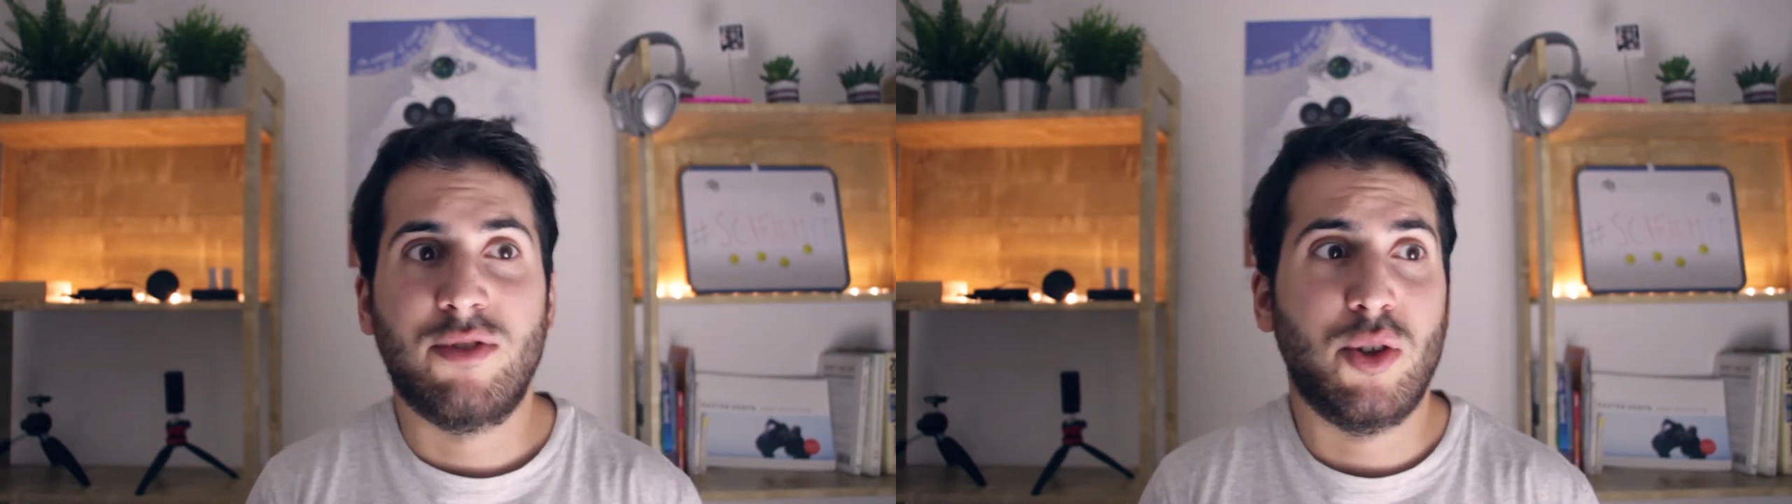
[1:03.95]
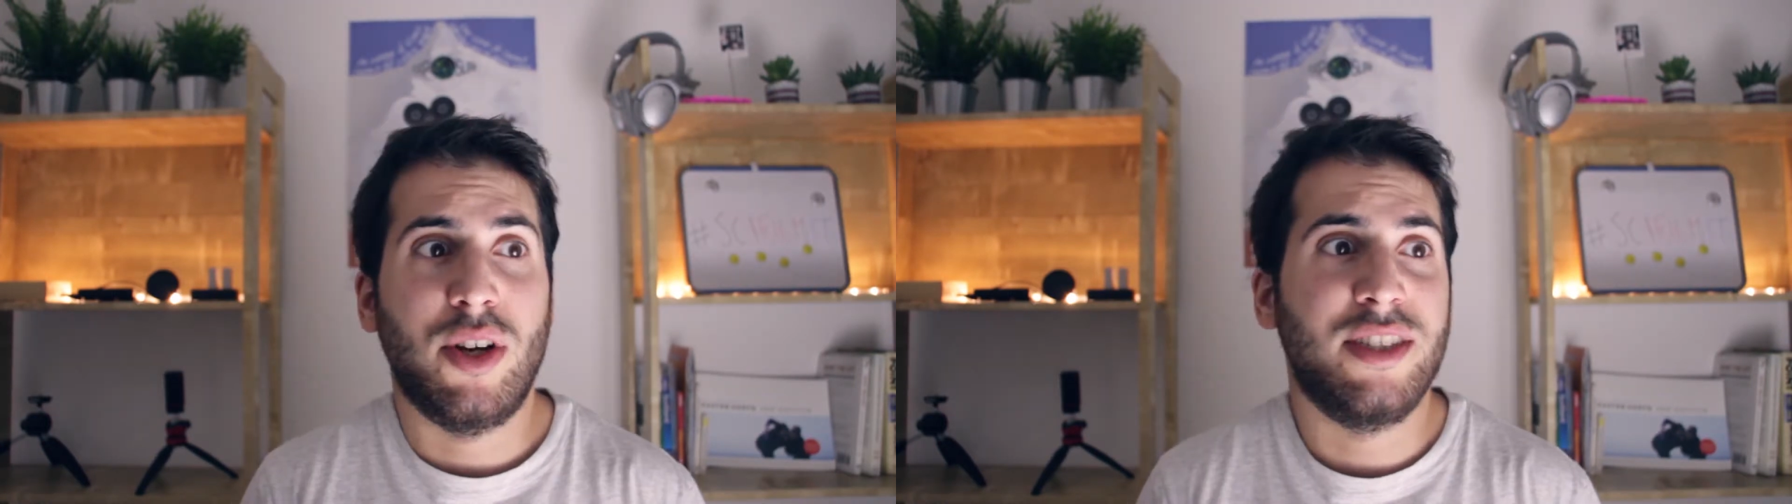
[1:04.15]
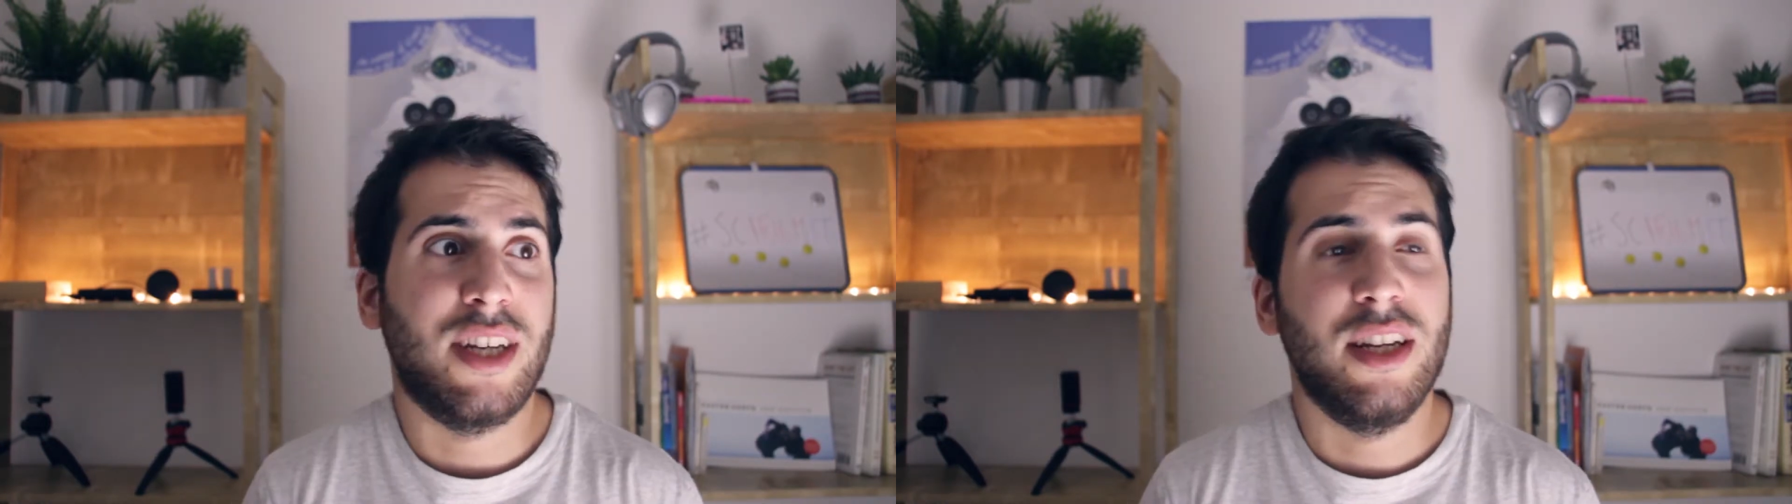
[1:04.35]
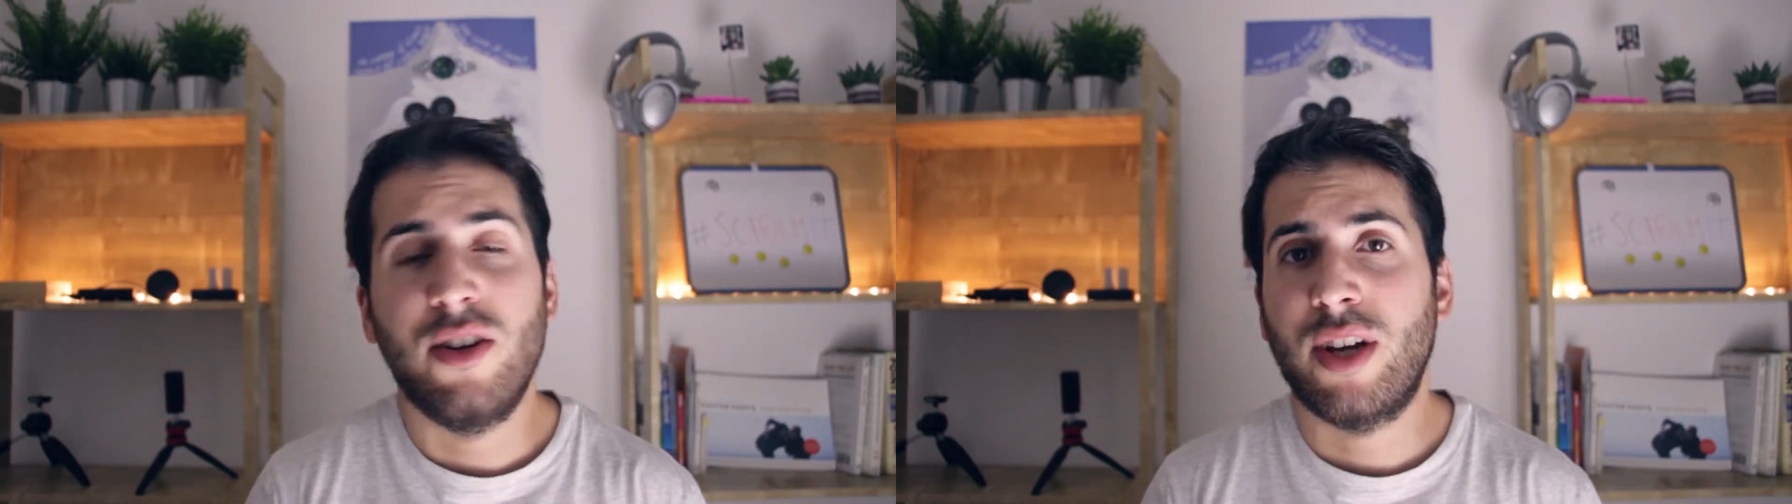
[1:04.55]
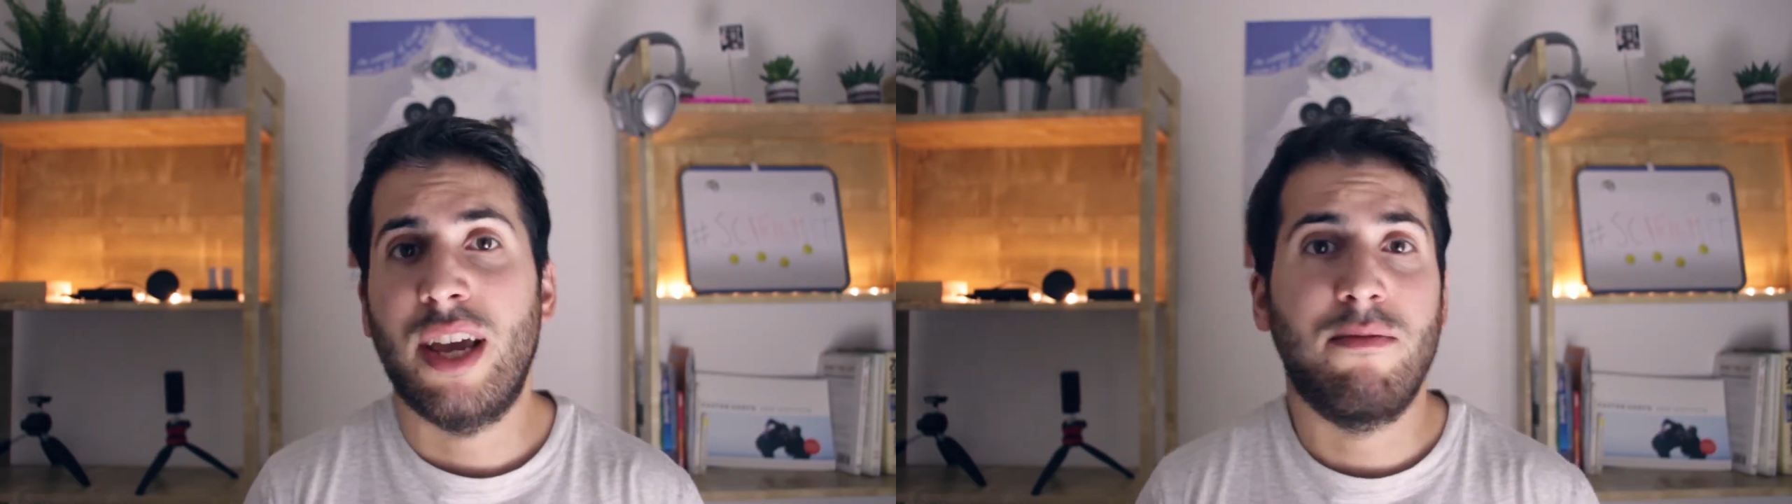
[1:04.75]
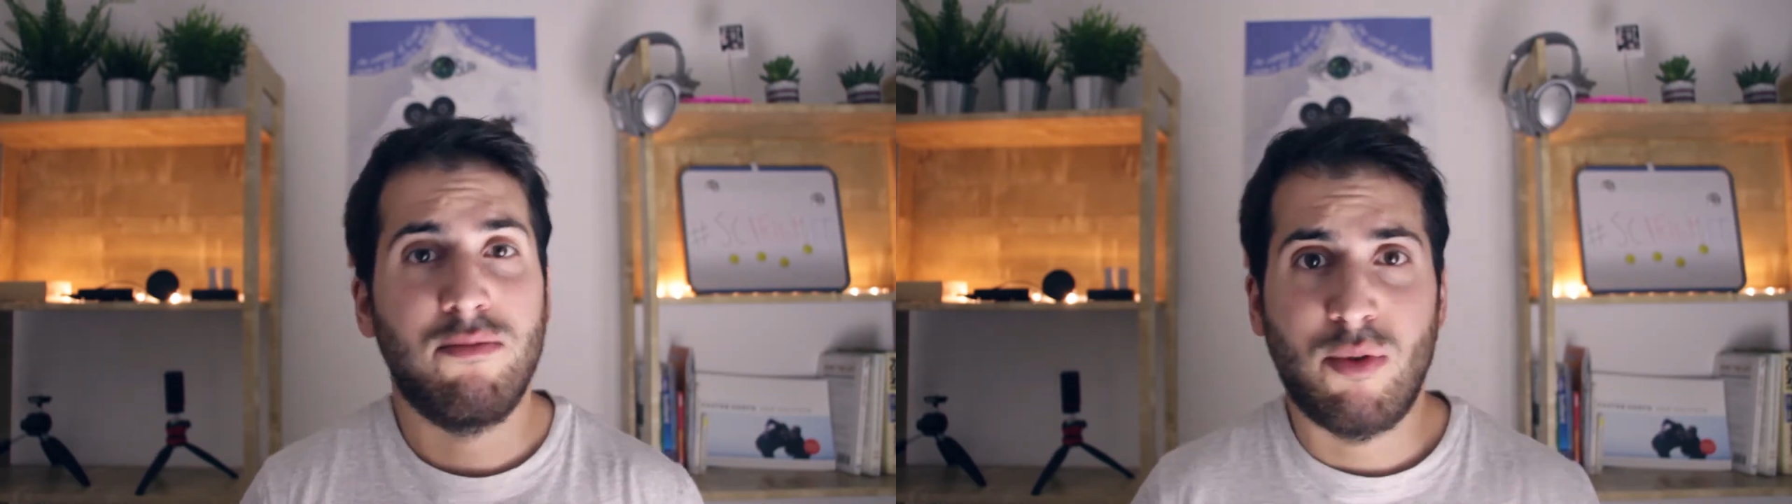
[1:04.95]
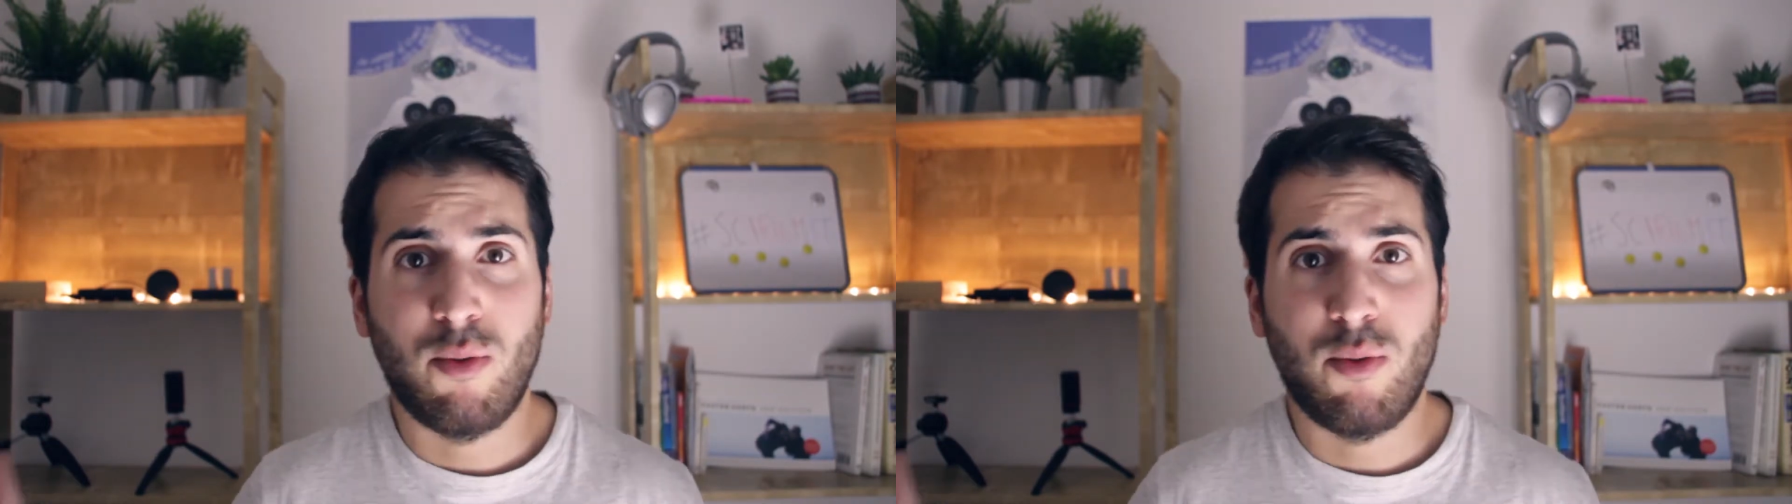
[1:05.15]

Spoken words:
So I decided, okay,